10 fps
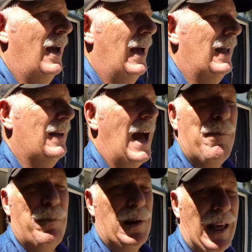and
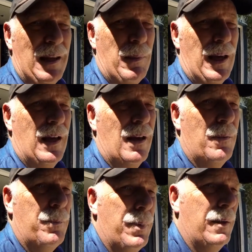not blaming,
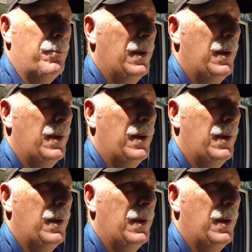but